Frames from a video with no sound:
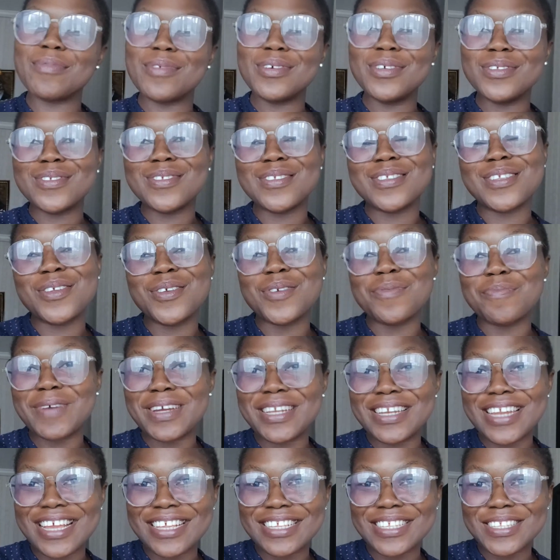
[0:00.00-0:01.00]
I'm going to see you in my
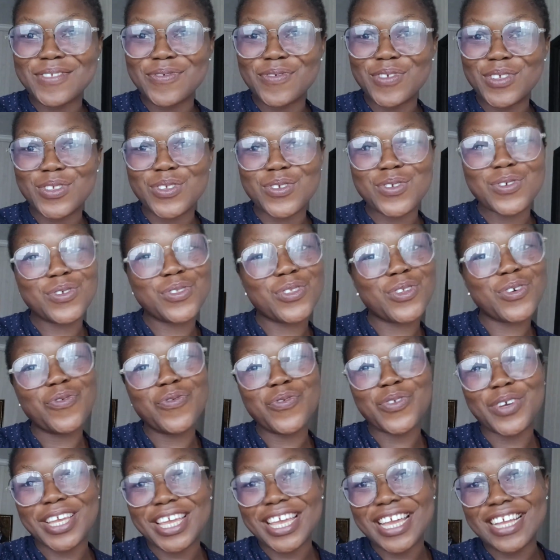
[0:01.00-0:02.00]
next video. Don't
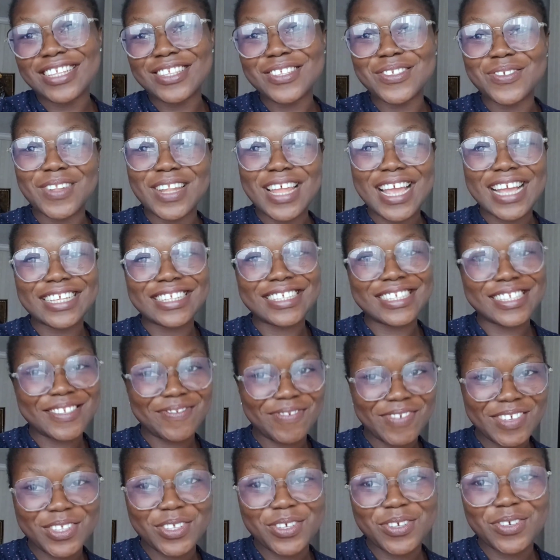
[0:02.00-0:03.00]
forget to like this
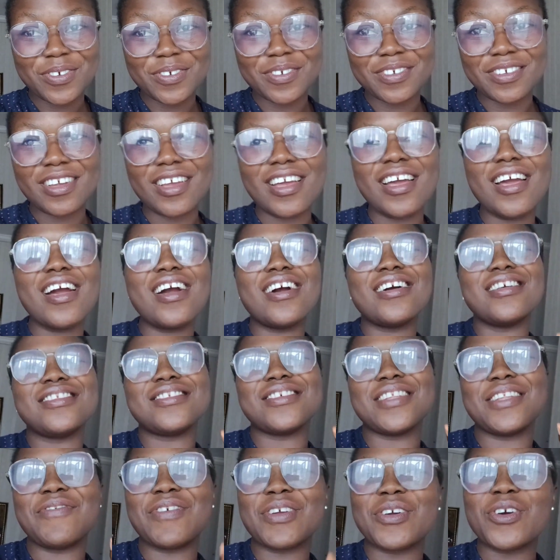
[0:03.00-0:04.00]
video, to
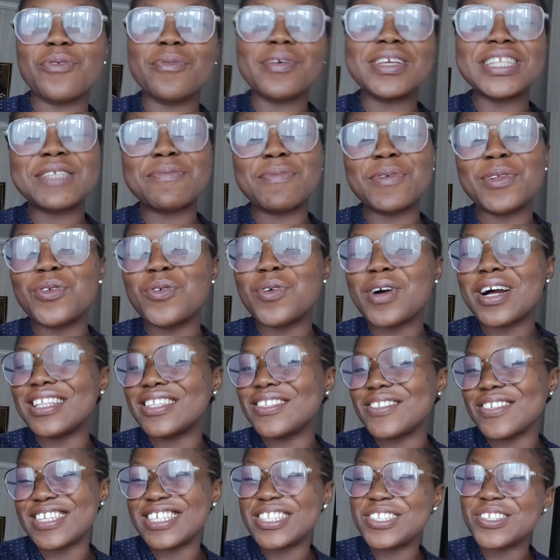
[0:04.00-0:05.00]
leave a comment below and
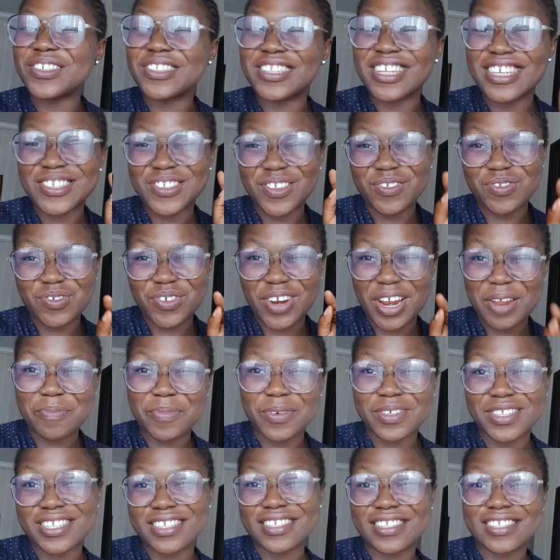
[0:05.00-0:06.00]
to hit on that subscribe
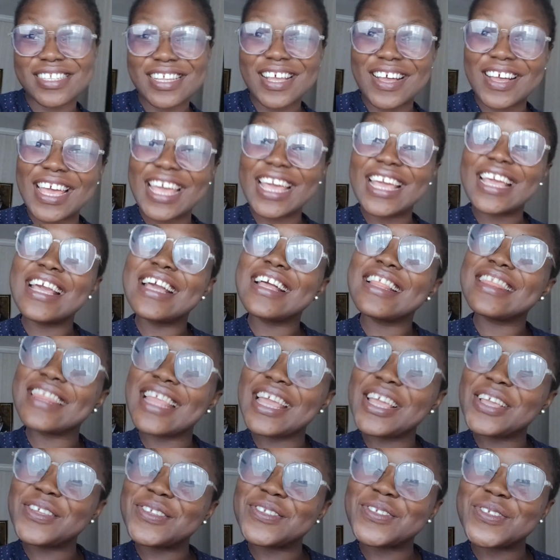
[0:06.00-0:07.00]
button, okay?
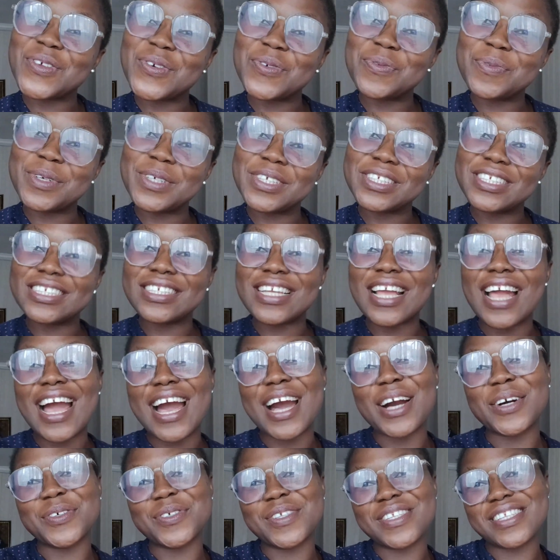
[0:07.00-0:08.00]
Thank you so much.
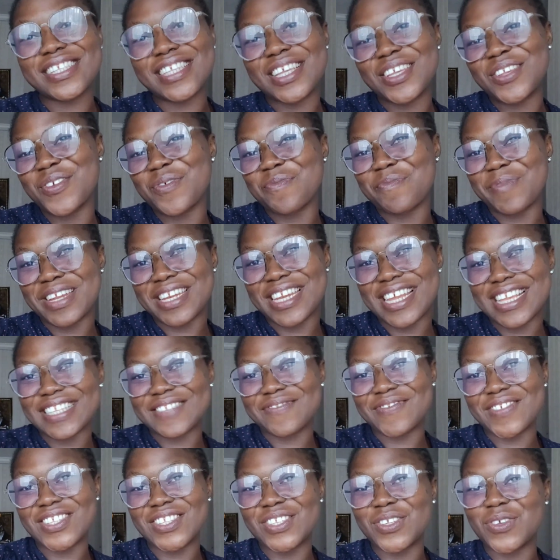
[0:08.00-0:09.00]
I'll see you in my
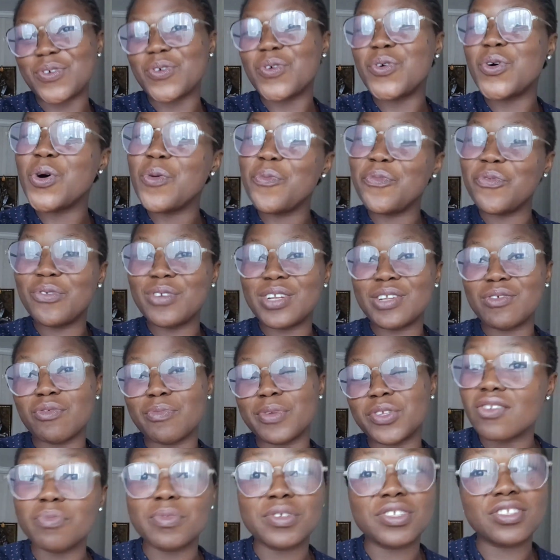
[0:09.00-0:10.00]
next video. Hopefully,
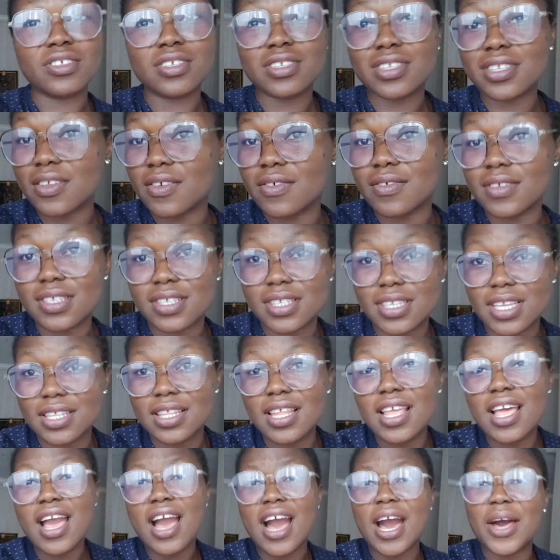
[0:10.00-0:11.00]
we'll be discussing
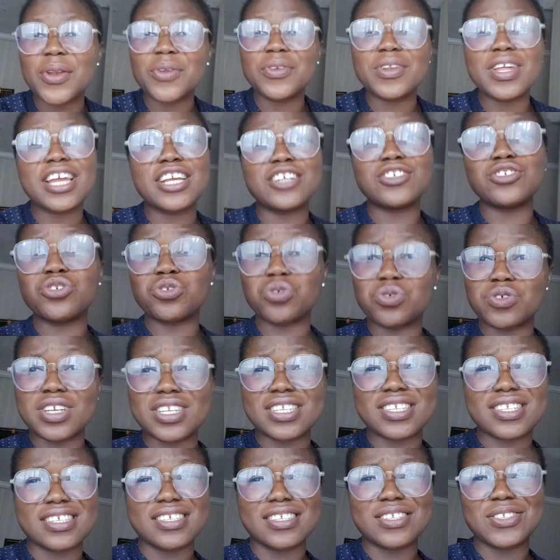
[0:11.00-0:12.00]
another
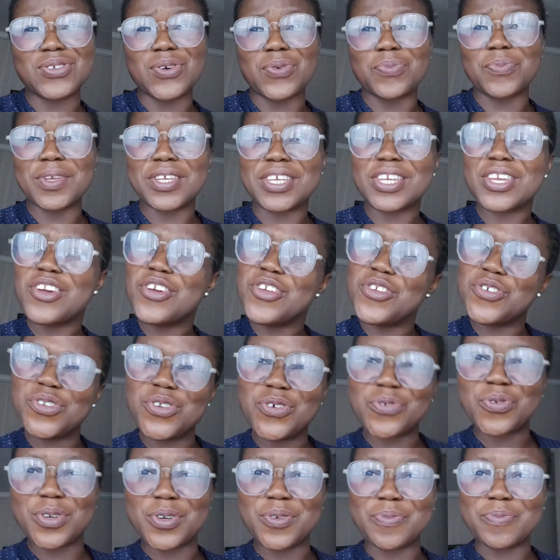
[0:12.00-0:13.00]
interesting topic. You
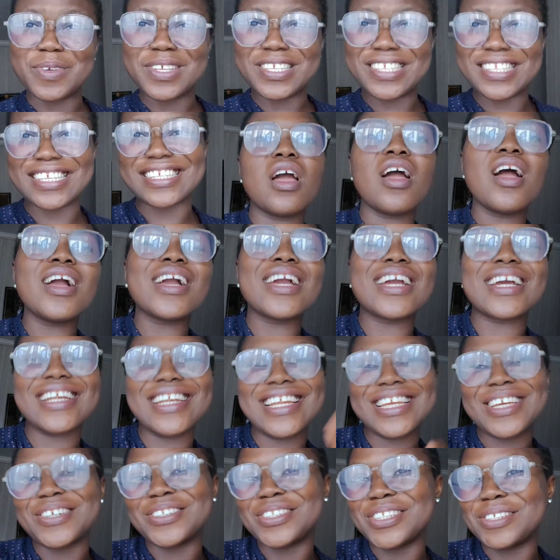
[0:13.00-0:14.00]
don't want to miss it.
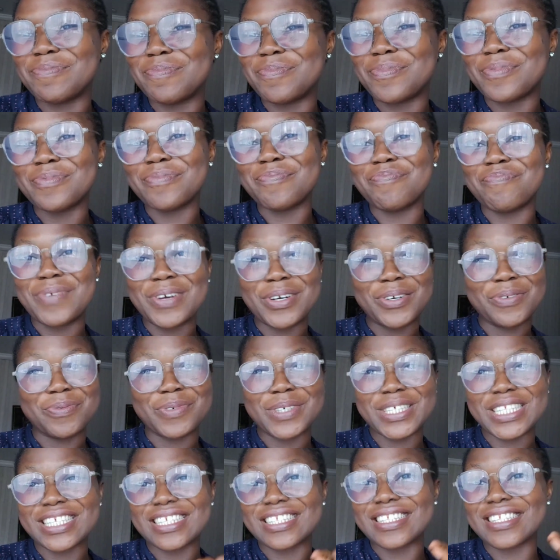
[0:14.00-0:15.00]
Click on the bell
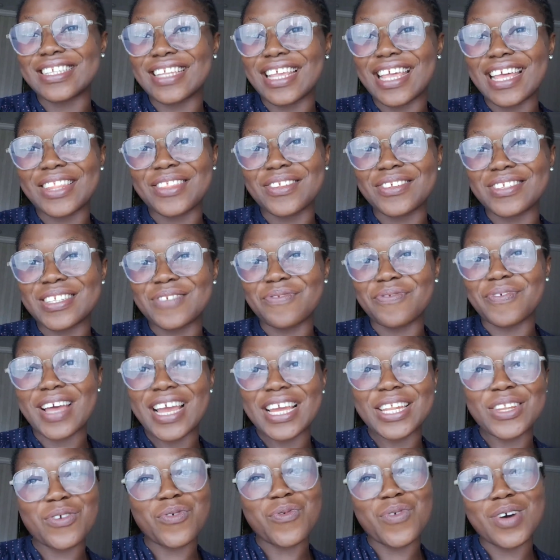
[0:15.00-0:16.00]
button to get
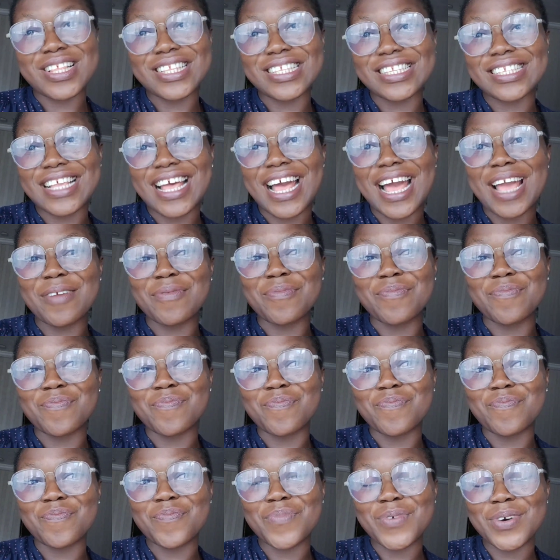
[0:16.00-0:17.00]
notified once I
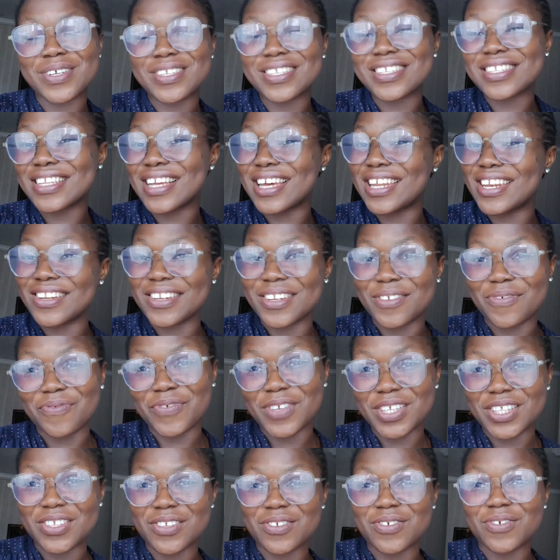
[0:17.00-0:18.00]
post another
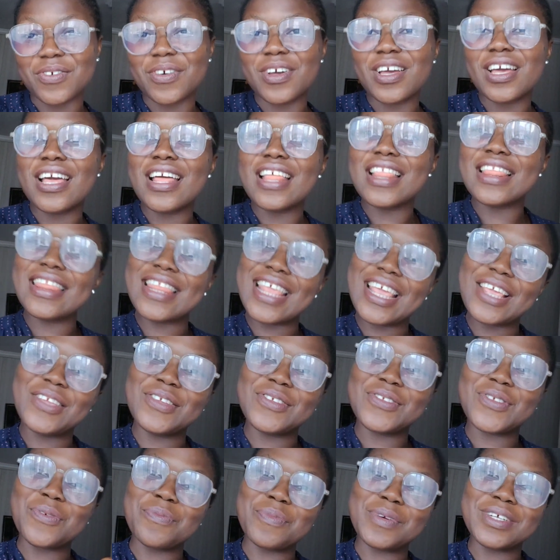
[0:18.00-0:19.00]
video. Thank you
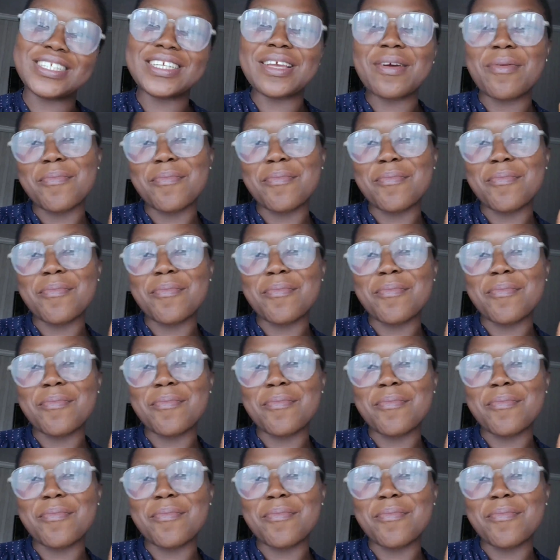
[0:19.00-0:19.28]
so much.